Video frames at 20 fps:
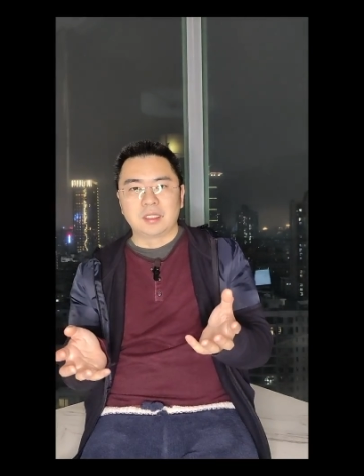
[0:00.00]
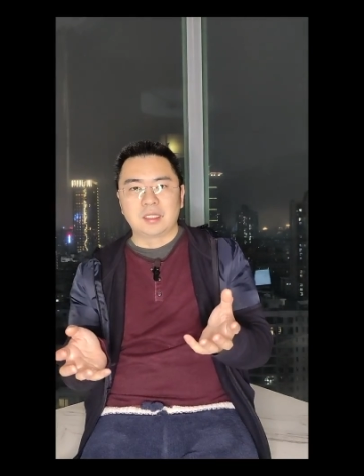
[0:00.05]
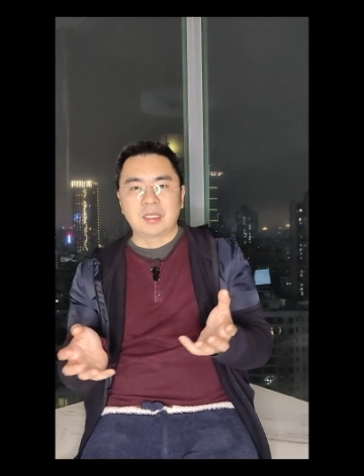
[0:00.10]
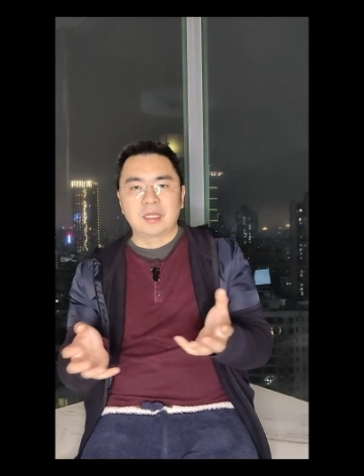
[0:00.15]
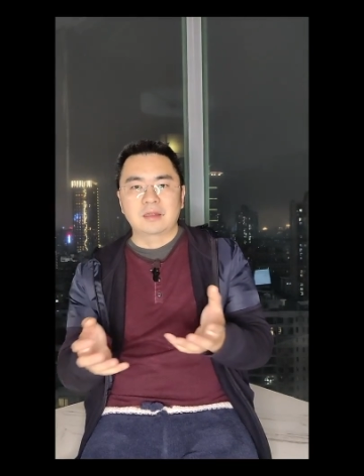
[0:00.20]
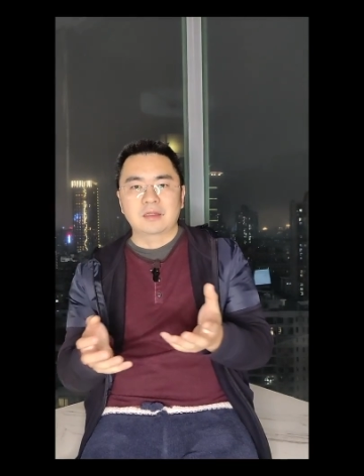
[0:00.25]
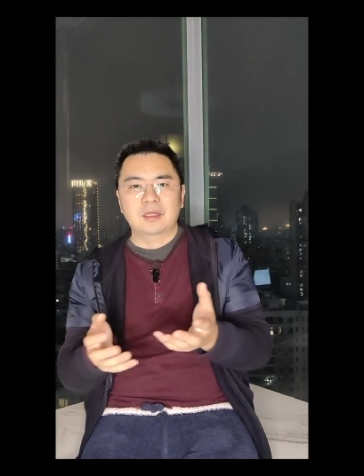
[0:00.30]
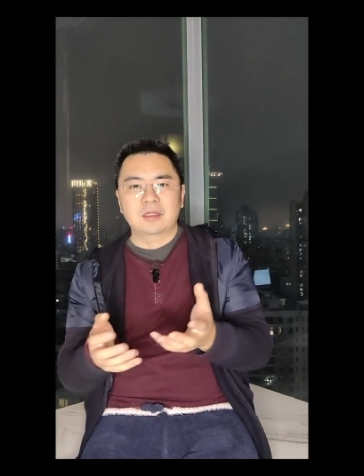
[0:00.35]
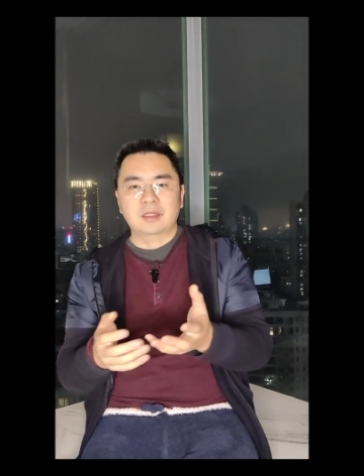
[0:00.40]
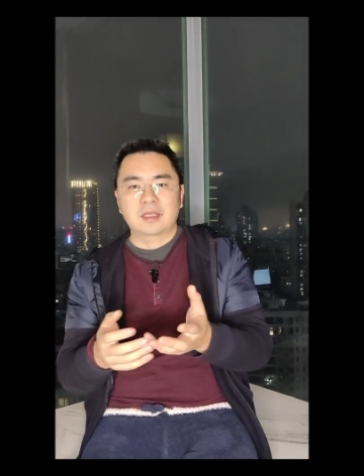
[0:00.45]
they
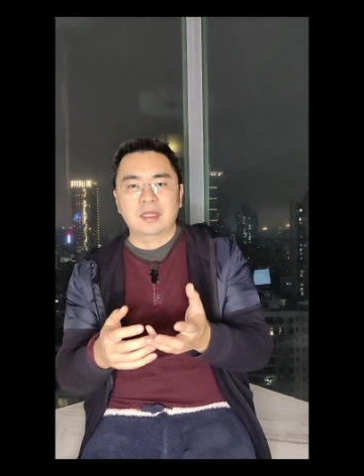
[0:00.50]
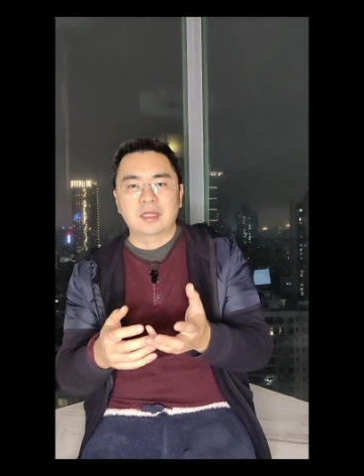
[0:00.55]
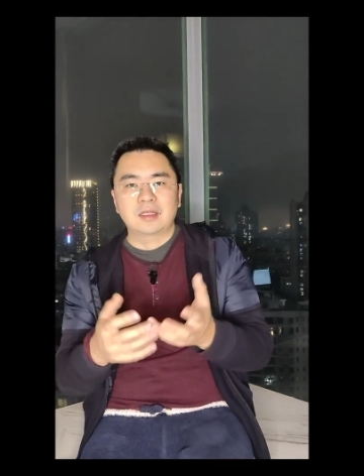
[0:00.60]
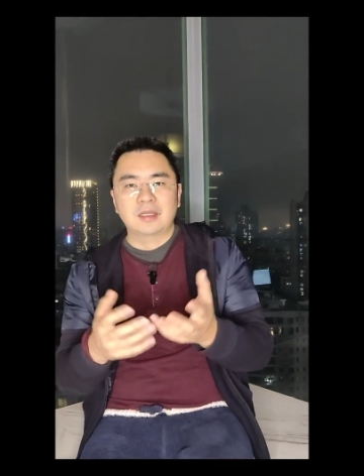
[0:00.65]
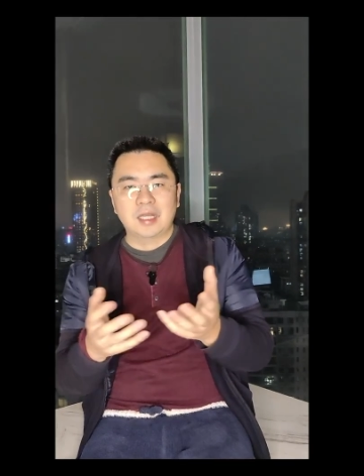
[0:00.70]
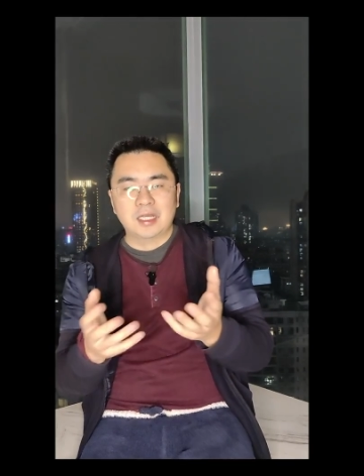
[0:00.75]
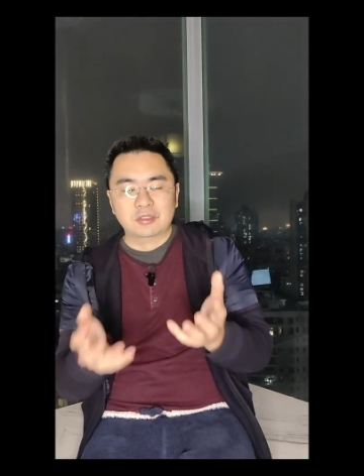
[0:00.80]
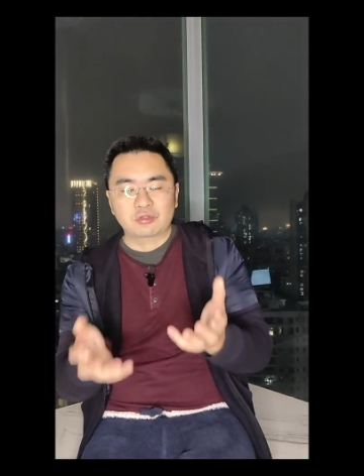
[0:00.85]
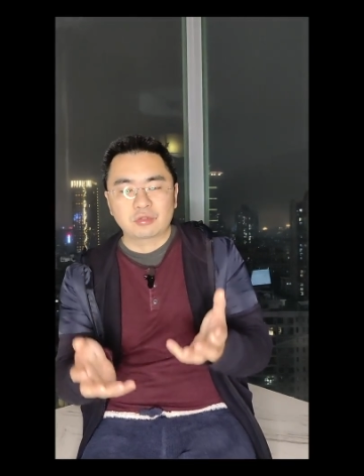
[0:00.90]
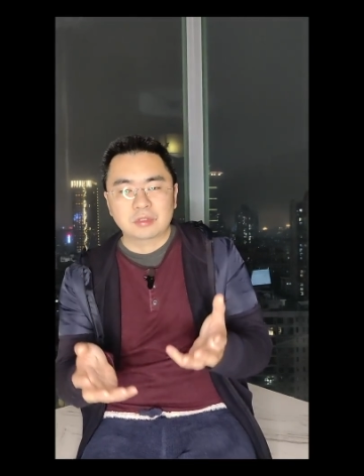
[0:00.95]
cannot get
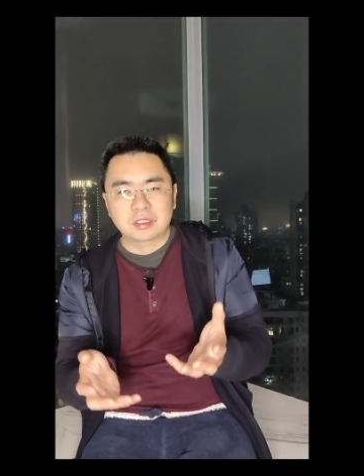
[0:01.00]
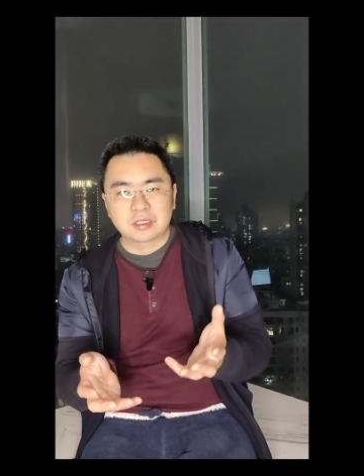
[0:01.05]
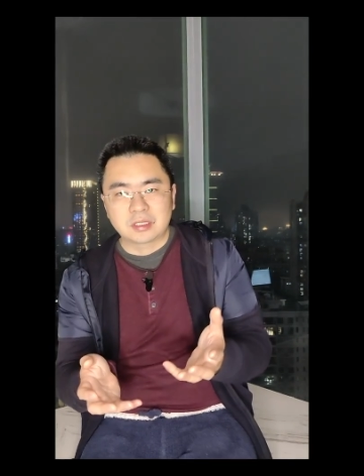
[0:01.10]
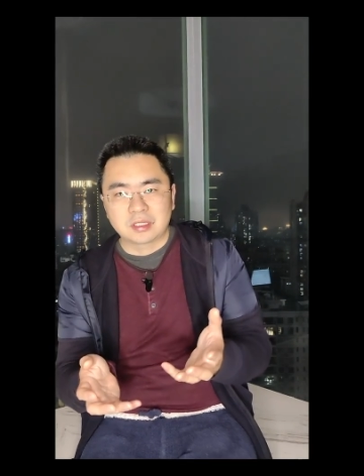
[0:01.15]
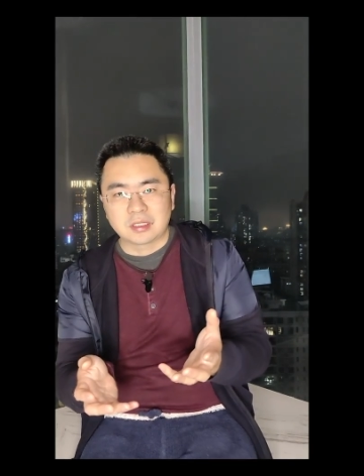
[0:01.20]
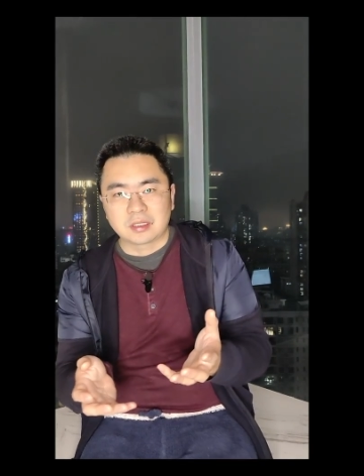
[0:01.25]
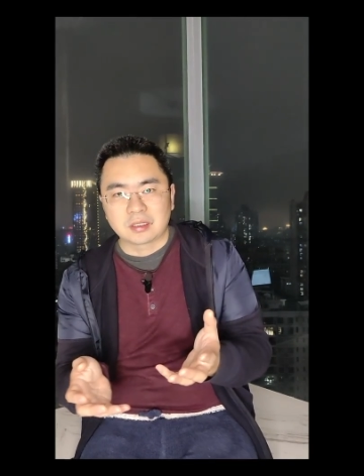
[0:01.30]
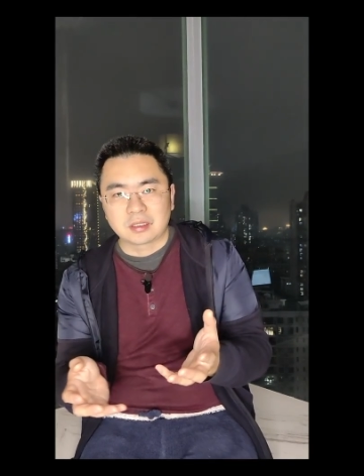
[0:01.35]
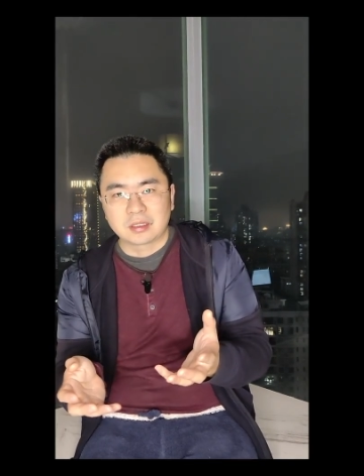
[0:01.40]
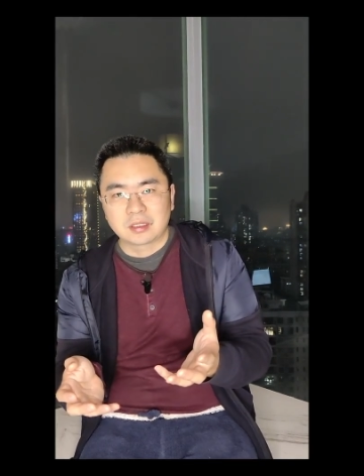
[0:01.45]

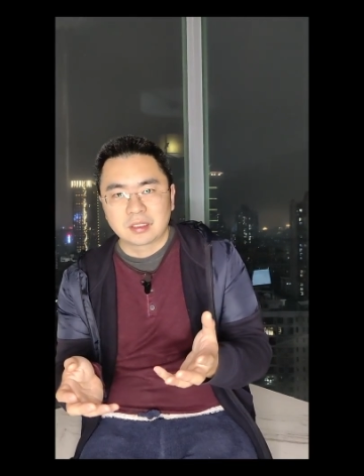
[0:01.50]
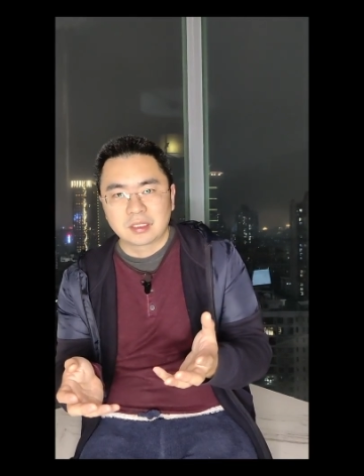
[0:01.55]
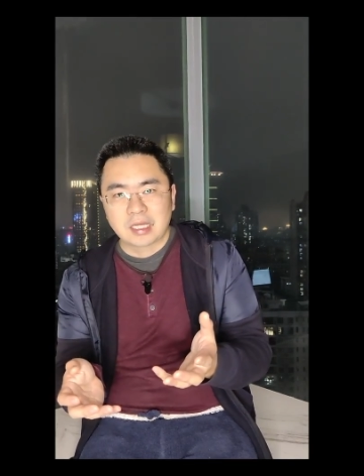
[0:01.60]
electricity.